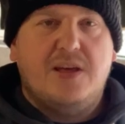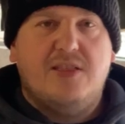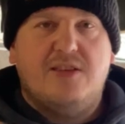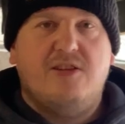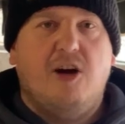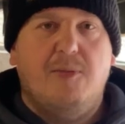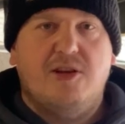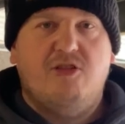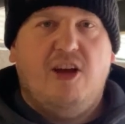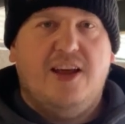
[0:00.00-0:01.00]
the
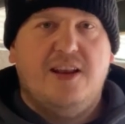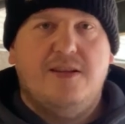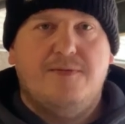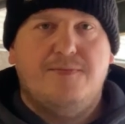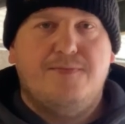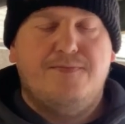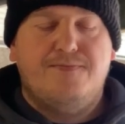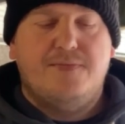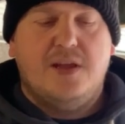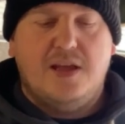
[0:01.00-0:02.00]
timing chain,
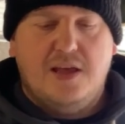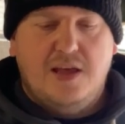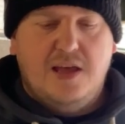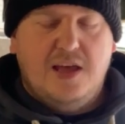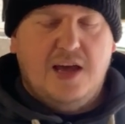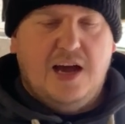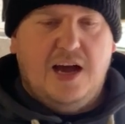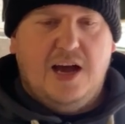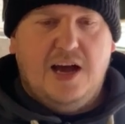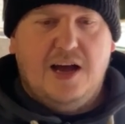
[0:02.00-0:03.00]

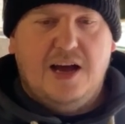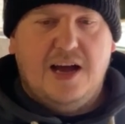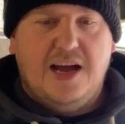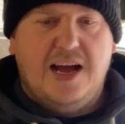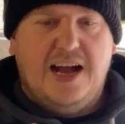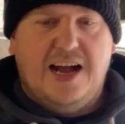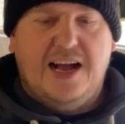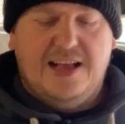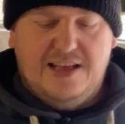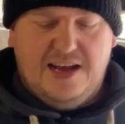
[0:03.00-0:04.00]
and
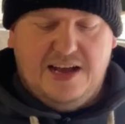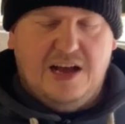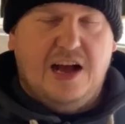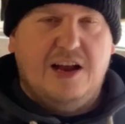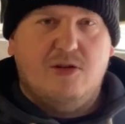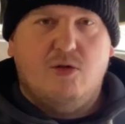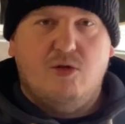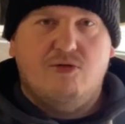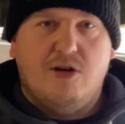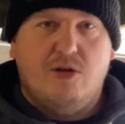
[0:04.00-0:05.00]
all
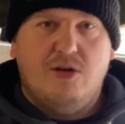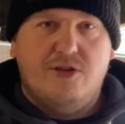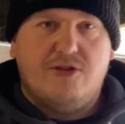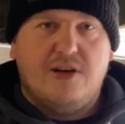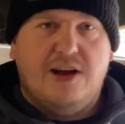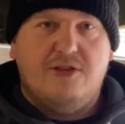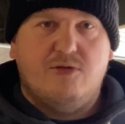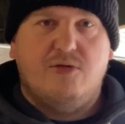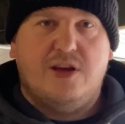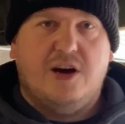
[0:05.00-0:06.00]
the rollers and
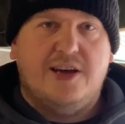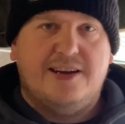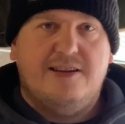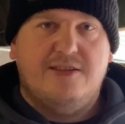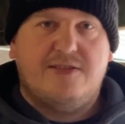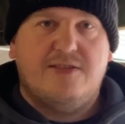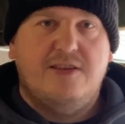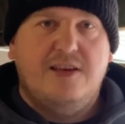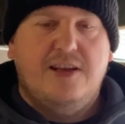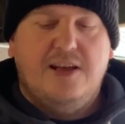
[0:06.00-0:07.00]
all the idlers,
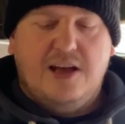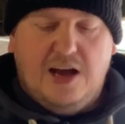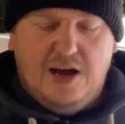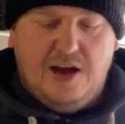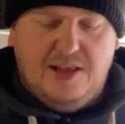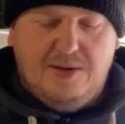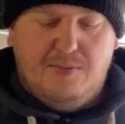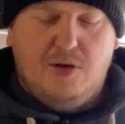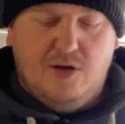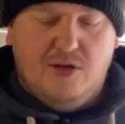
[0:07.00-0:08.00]
and then
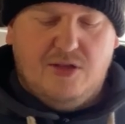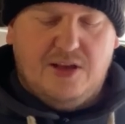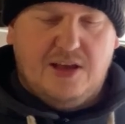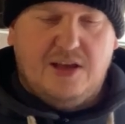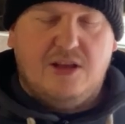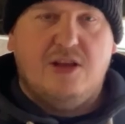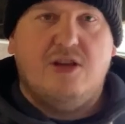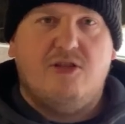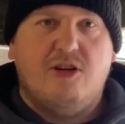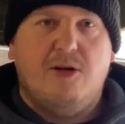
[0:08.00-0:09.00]
put the
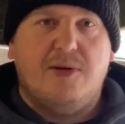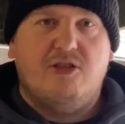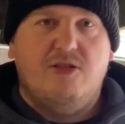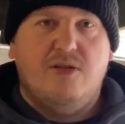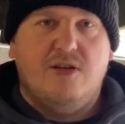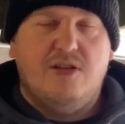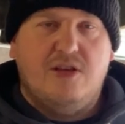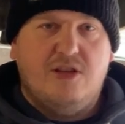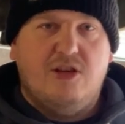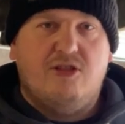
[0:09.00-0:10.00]
new timing
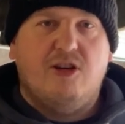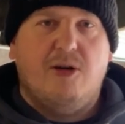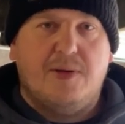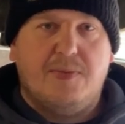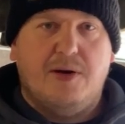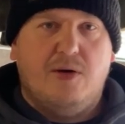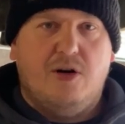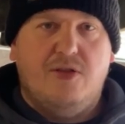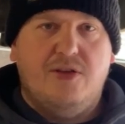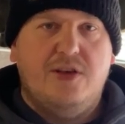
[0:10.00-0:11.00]
belt
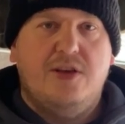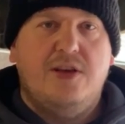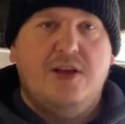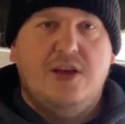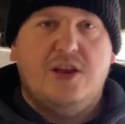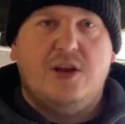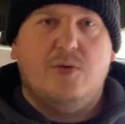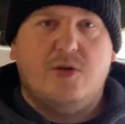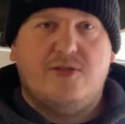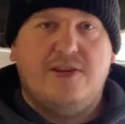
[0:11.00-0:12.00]
on,
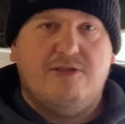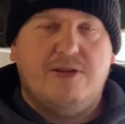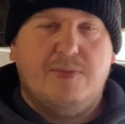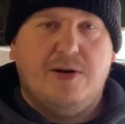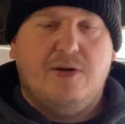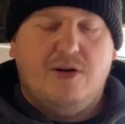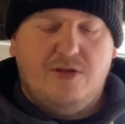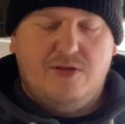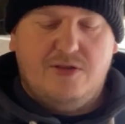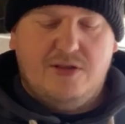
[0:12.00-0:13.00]
new auxiliary belt on,